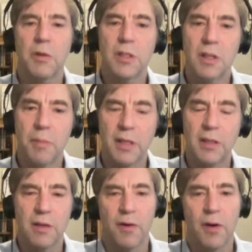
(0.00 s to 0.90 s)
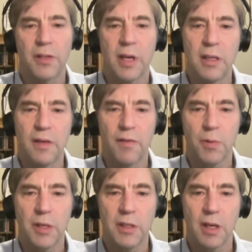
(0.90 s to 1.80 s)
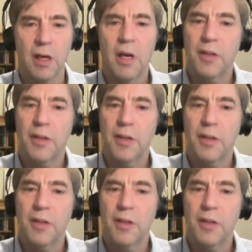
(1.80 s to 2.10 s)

which is the basis of all scientific reasoning.